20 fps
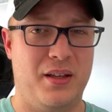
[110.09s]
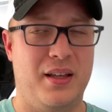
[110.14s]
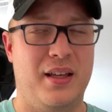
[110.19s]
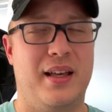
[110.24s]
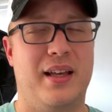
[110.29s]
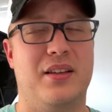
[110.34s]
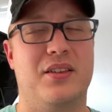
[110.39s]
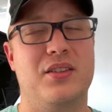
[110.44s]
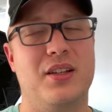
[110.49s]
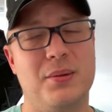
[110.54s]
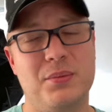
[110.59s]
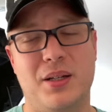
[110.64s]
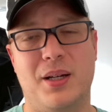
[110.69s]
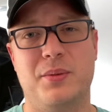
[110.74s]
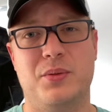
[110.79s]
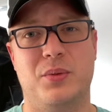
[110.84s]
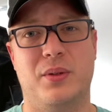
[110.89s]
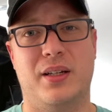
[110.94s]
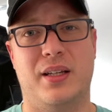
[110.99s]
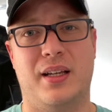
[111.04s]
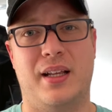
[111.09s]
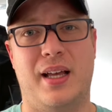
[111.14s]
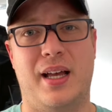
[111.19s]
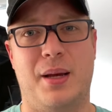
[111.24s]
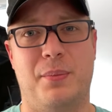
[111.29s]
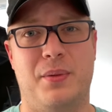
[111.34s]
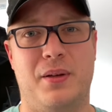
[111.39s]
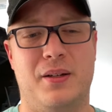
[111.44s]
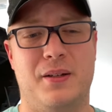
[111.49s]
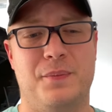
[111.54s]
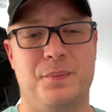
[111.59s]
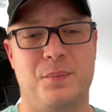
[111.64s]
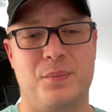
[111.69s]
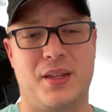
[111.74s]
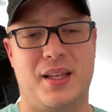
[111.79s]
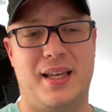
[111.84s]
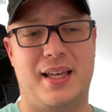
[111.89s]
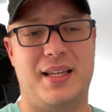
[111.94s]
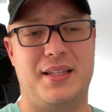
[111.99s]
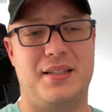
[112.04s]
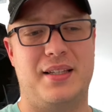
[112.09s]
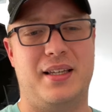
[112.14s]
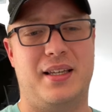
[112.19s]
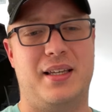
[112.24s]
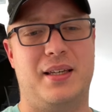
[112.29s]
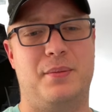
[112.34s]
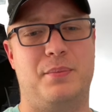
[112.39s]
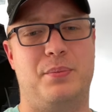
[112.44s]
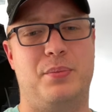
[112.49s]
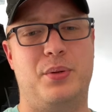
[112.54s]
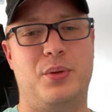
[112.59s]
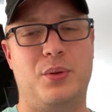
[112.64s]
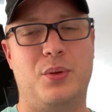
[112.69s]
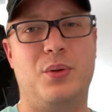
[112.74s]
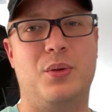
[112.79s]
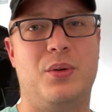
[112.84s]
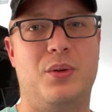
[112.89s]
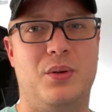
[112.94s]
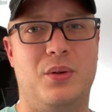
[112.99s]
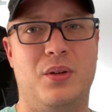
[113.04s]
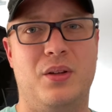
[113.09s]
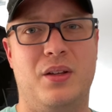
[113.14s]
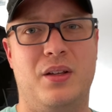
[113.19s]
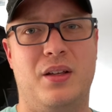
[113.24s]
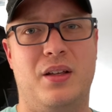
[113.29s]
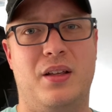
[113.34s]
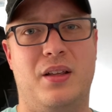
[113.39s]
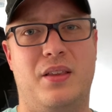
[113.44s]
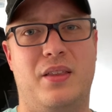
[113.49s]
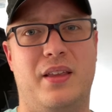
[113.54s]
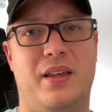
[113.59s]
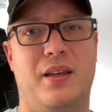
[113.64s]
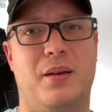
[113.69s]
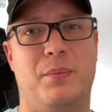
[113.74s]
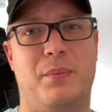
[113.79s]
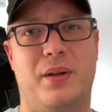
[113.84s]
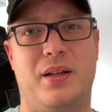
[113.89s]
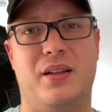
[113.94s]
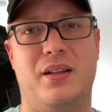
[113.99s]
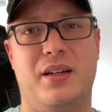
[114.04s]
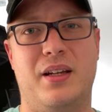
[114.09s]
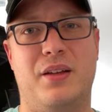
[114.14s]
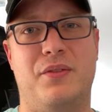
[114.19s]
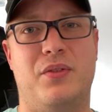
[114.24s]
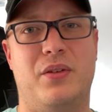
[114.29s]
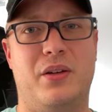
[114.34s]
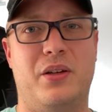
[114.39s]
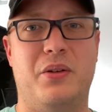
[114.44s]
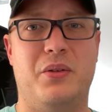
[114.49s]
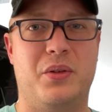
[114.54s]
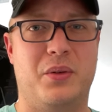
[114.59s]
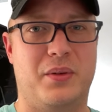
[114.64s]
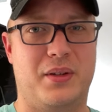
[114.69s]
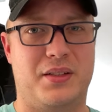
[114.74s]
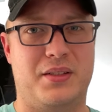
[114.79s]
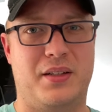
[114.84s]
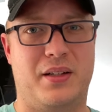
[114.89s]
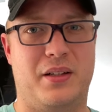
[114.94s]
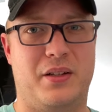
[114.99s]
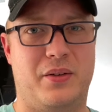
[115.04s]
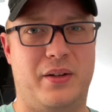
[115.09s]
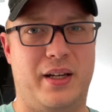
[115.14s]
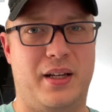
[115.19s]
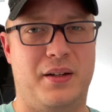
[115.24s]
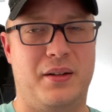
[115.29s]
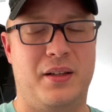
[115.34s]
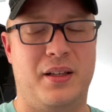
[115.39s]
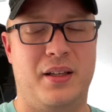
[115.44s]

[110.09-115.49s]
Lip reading: And sometimes what can happen is it can pull the ability for you to accelerate.